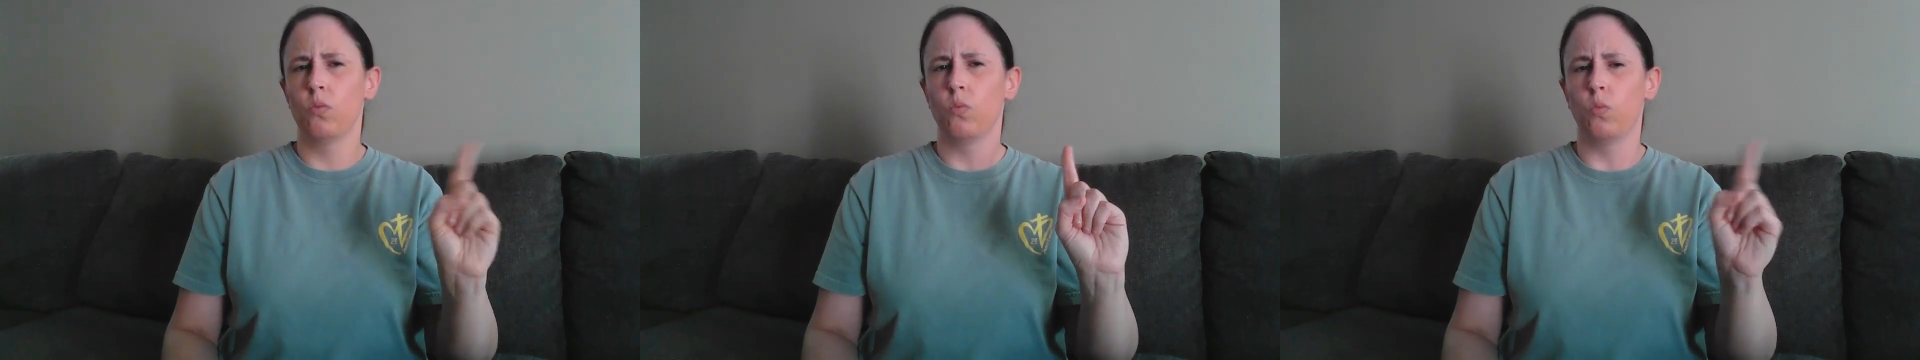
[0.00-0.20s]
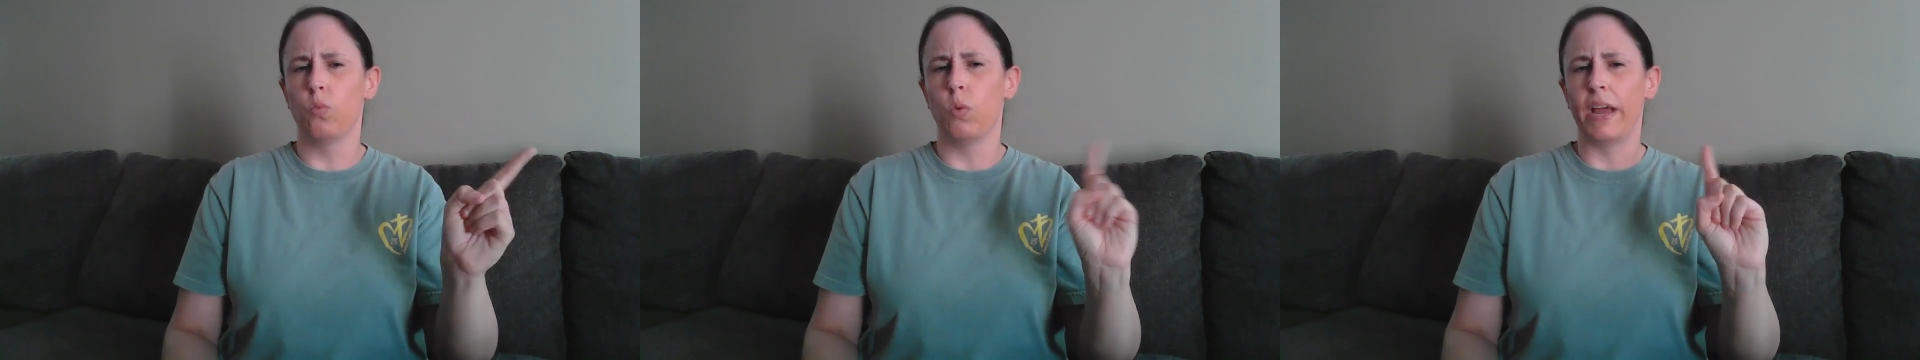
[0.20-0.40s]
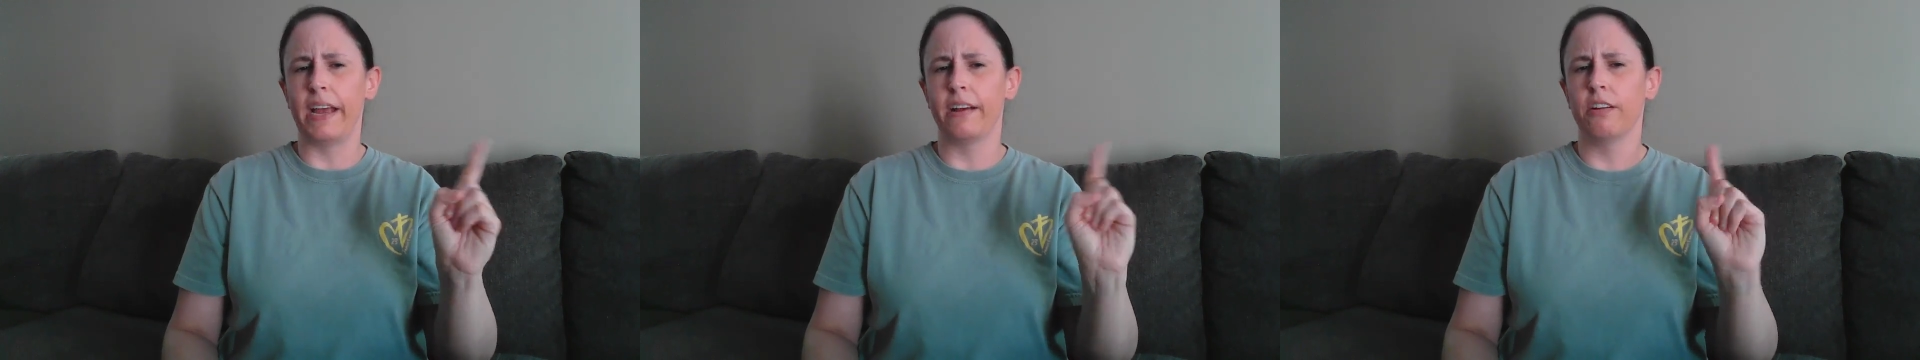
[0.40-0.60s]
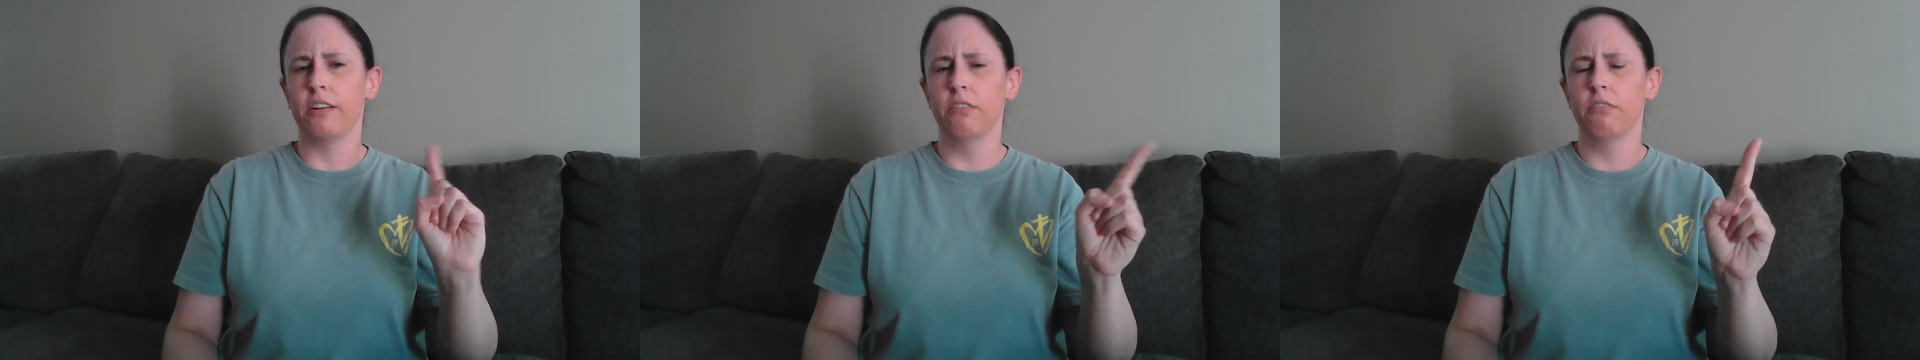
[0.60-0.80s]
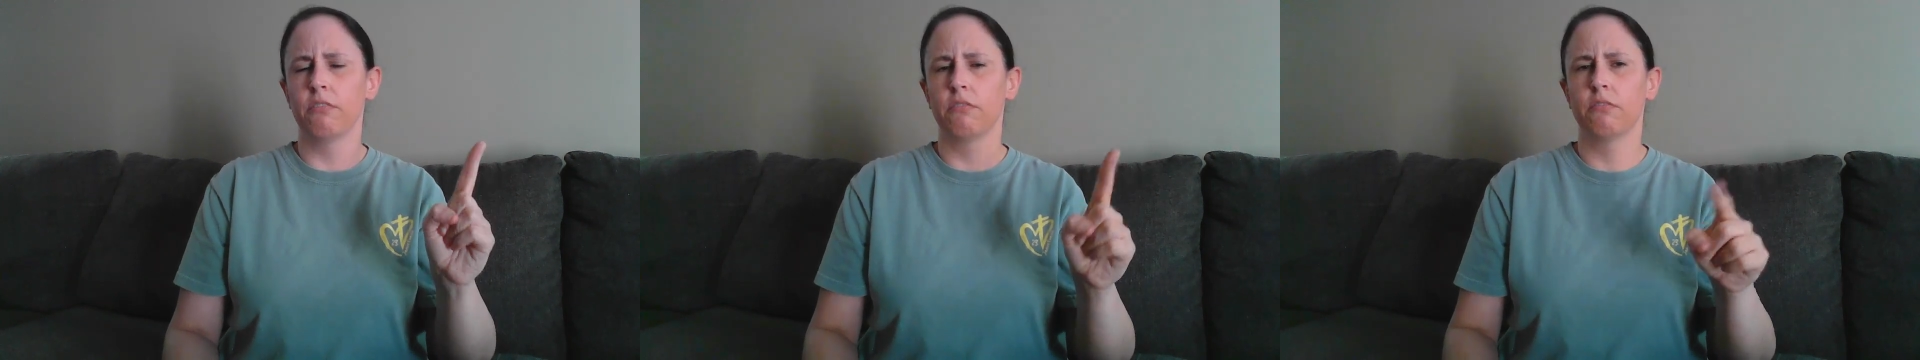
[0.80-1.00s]
where,
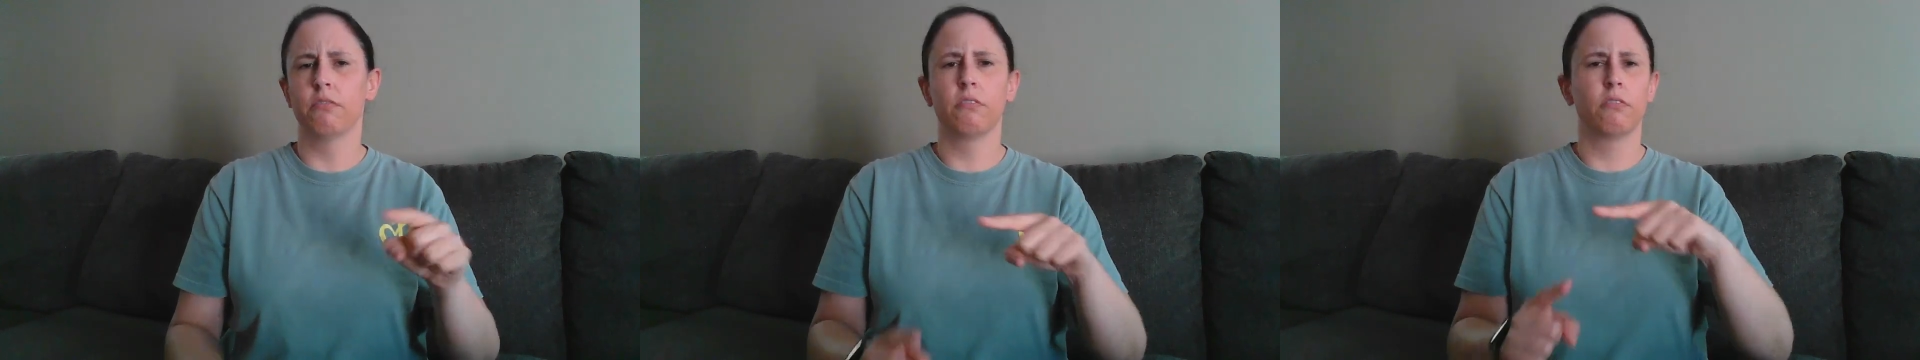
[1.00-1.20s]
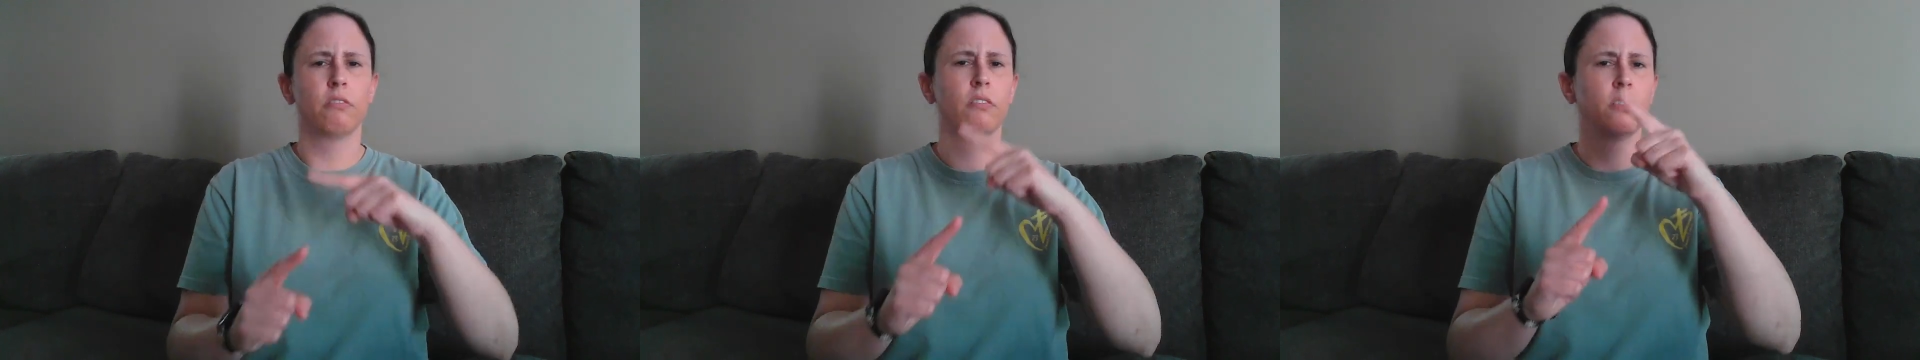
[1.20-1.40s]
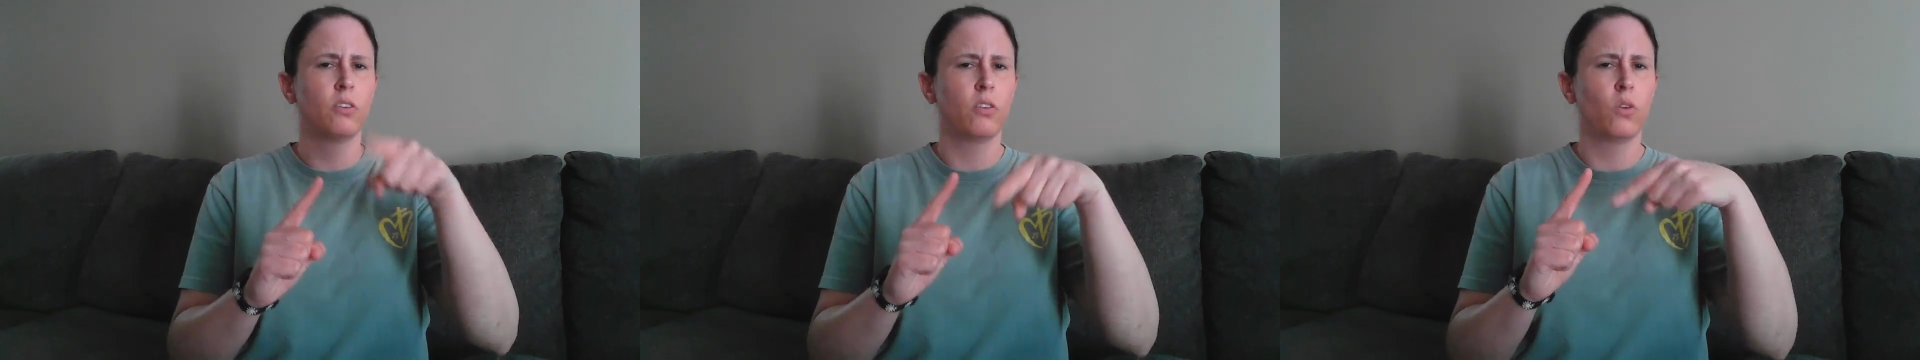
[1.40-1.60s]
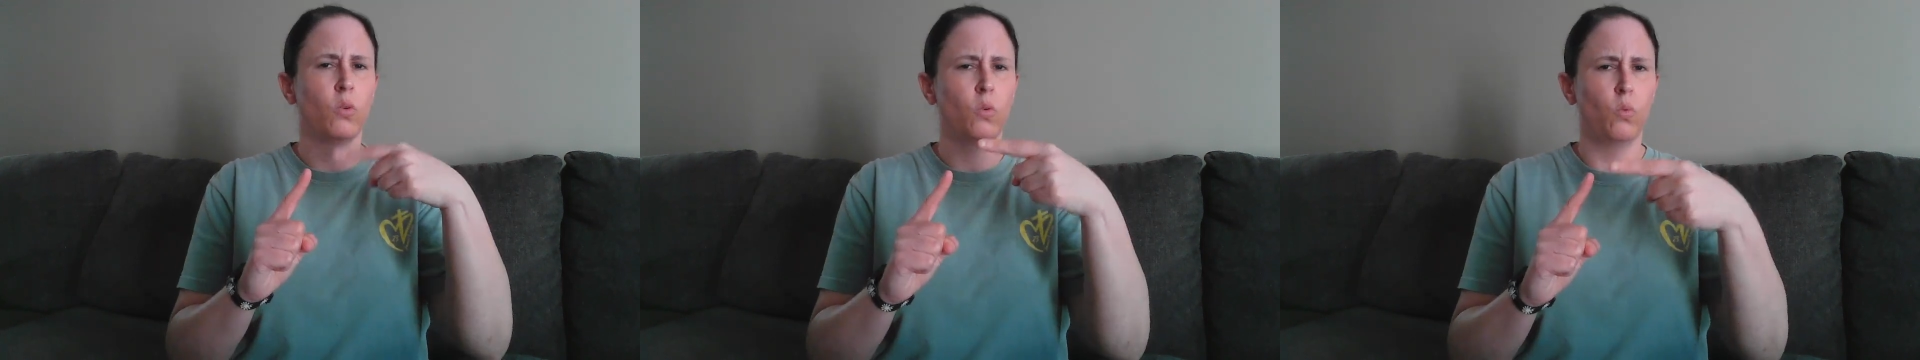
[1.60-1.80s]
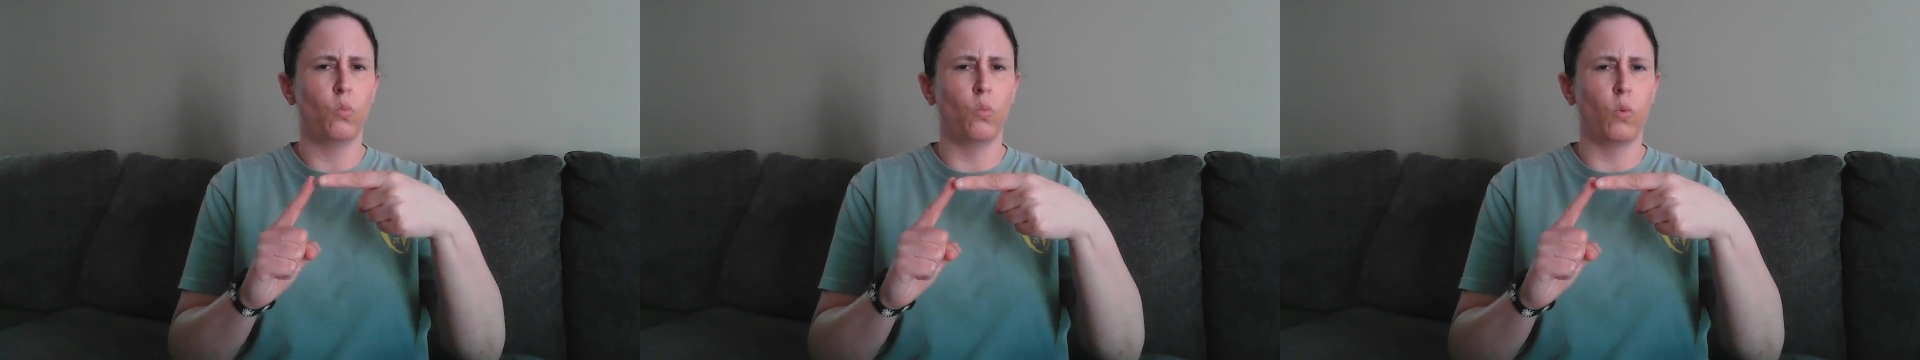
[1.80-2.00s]

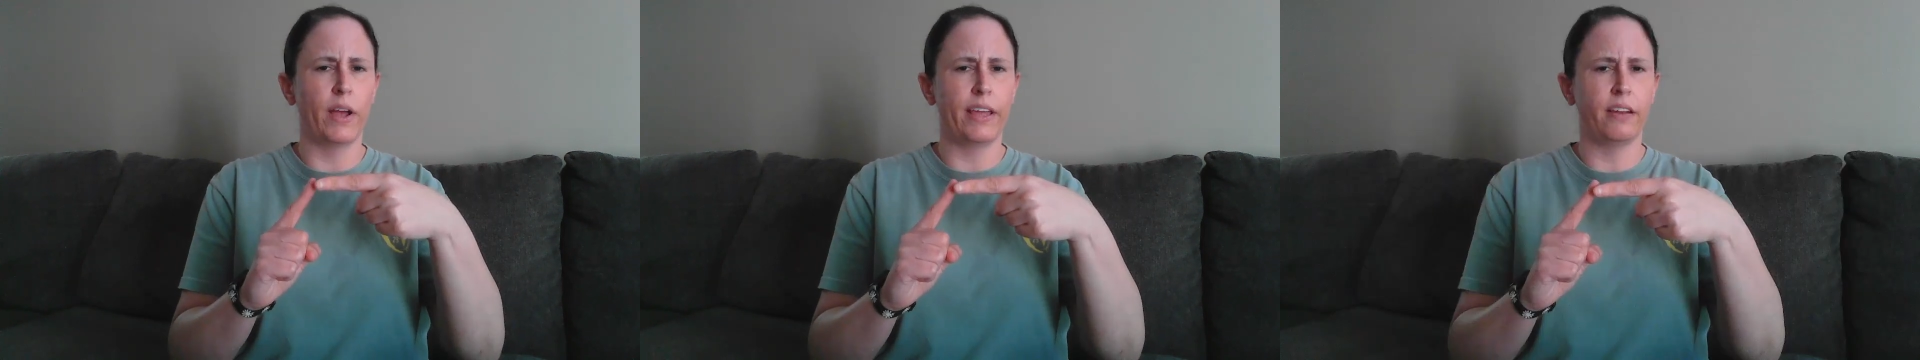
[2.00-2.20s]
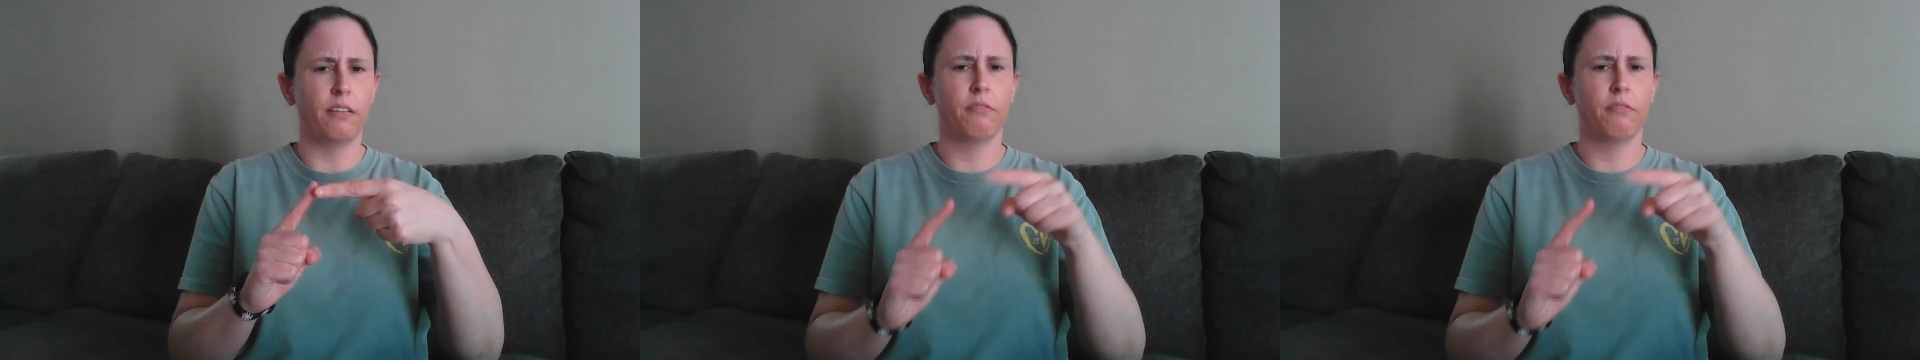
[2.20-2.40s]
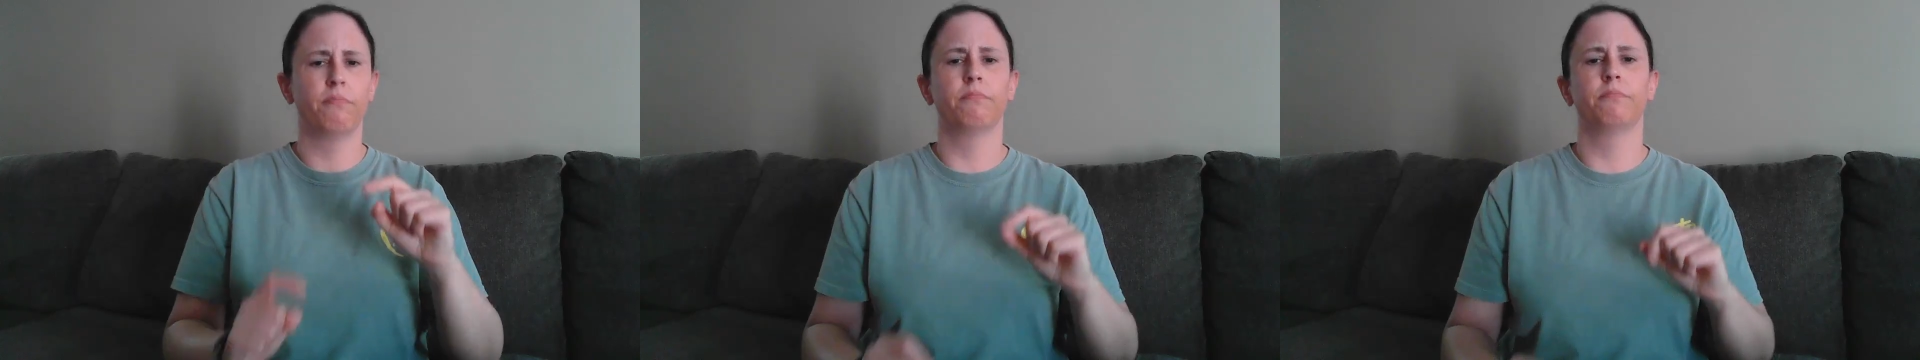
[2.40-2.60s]
when.